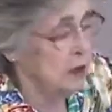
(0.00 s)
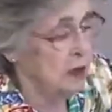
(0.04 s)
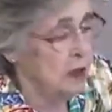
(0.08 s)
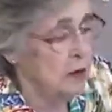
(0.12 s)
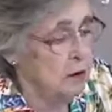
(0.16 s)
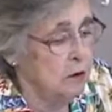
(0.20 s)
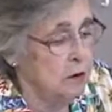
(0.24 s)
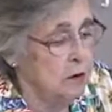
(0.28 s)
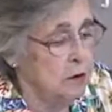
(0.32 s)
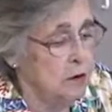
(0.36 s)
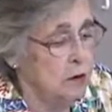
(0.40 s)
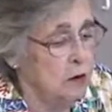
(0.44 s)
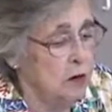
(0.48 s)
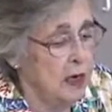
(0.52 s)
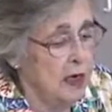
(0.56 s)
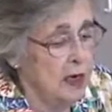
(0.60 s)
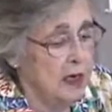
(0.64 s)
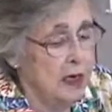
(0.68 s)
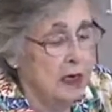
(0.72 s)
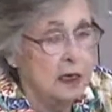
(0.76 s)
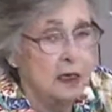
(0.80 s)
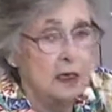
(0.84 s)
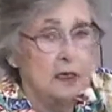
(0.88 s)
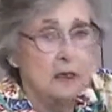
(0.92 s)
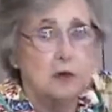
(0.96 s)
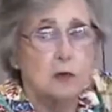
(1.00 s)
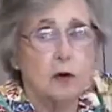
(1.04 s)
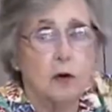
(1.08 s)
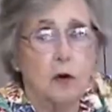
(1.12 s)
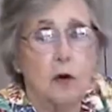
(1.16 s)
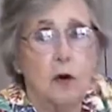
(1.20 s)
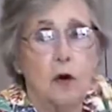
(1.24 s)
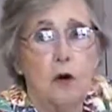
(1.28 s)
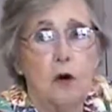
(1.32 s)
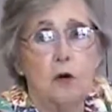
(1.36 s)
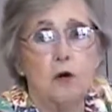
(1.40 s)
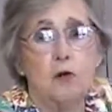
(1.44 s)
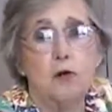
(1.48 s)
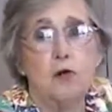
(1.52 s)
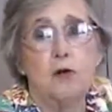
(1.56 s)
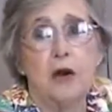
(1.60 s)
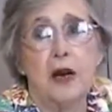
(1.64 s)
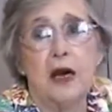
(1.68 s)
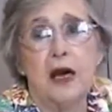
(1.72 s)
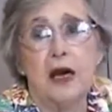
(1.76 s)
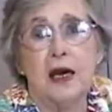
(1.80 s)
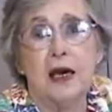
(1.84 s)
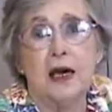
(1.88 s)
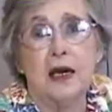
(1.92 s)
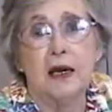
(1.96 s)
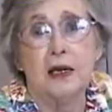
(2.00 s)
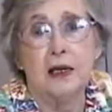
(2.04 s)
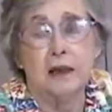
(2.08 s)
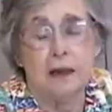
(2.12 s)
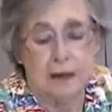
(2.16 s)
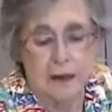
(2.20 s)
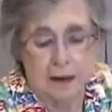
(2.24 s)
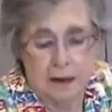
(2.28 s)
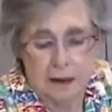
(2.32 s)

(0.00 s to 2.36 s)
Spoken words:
see your tray and it's all red.